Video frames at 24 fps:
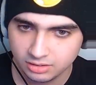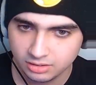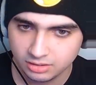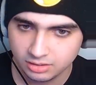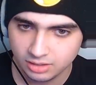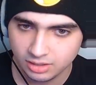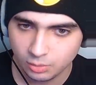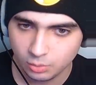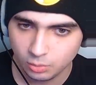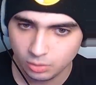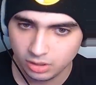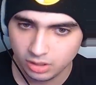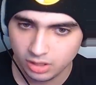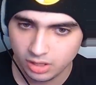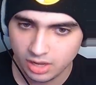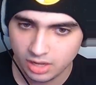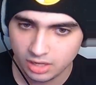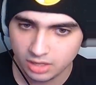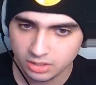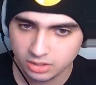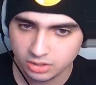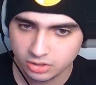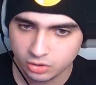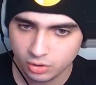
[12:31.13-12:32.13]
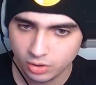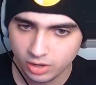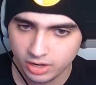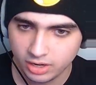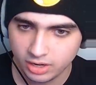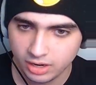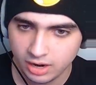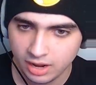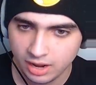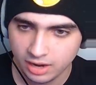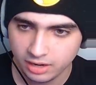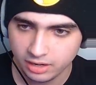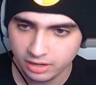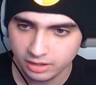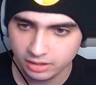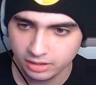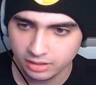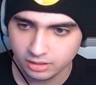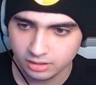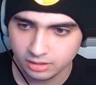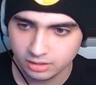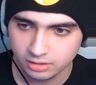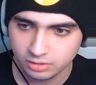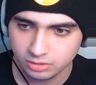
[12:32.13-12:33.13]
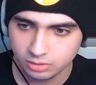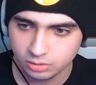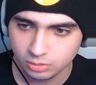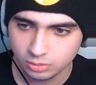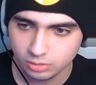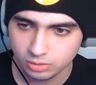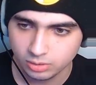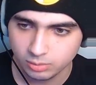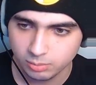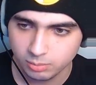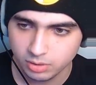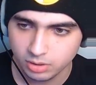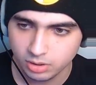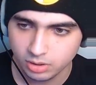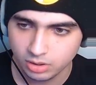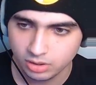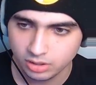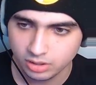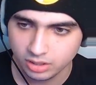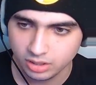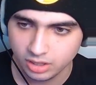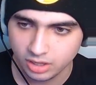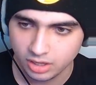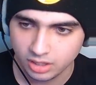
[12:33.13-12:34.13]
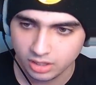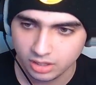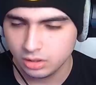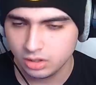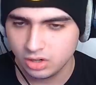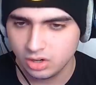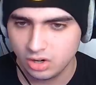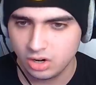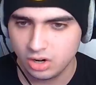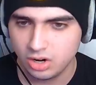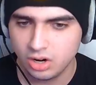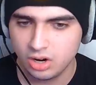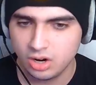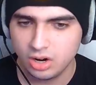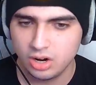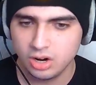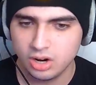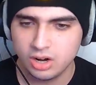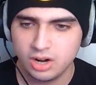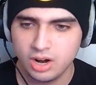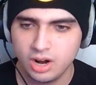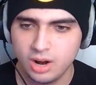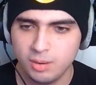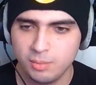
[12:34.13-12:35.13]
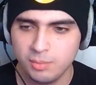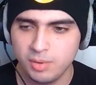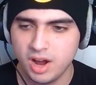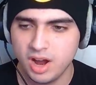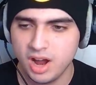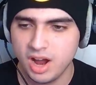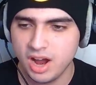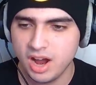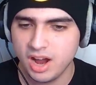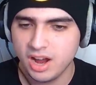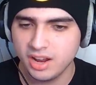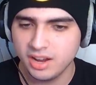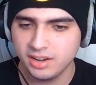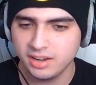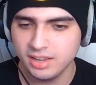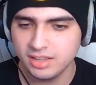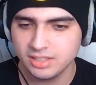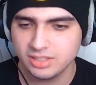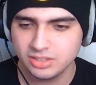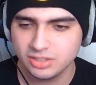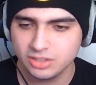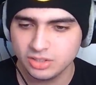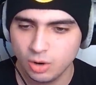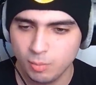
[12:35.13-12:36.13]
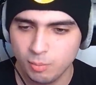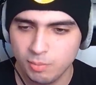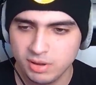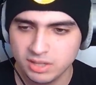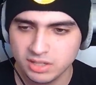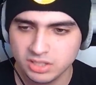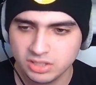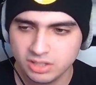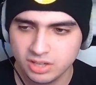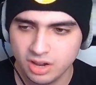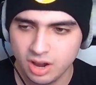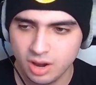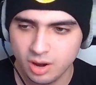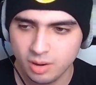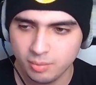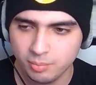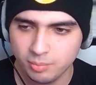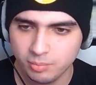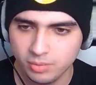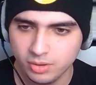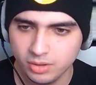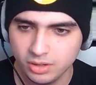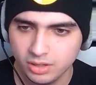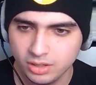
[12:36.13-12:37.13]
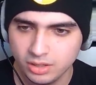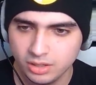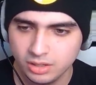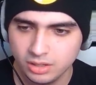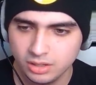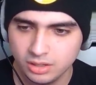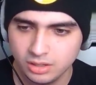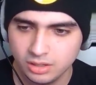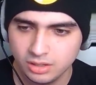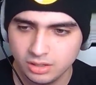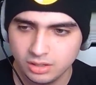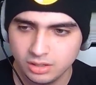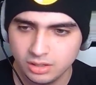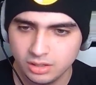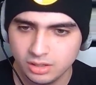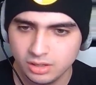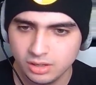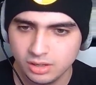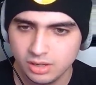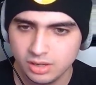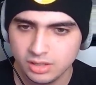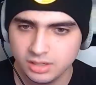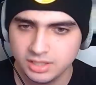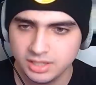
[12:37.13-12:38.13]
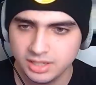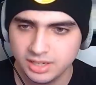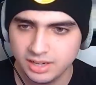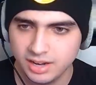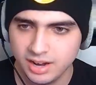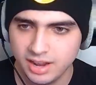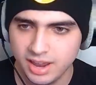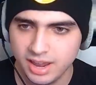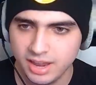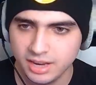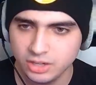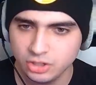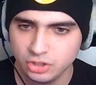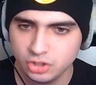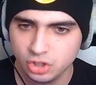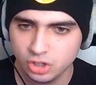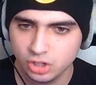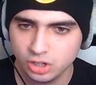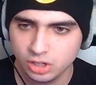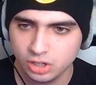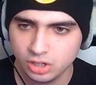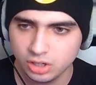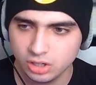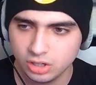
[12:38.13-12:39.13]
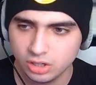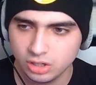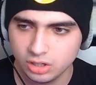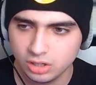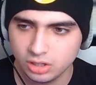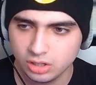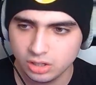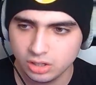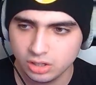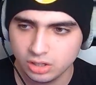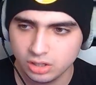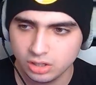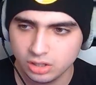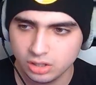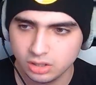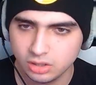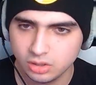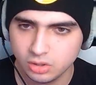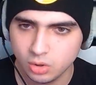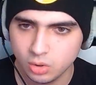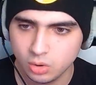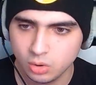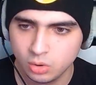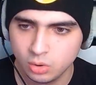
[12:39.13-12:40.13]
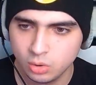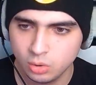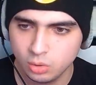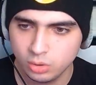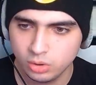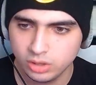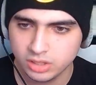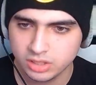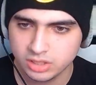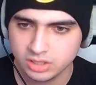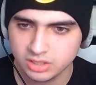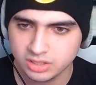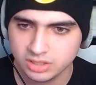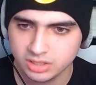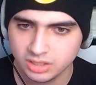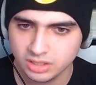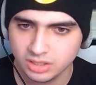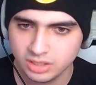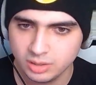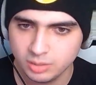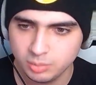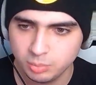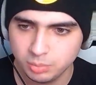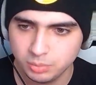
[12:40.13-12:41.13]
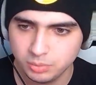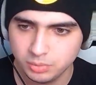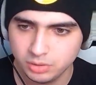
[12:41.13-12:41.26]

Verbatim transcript: Now where the hell is Crane heading to in the middle of the night? Oh, come on, that's so messed up. Is he gonna injure Goku in his sleep?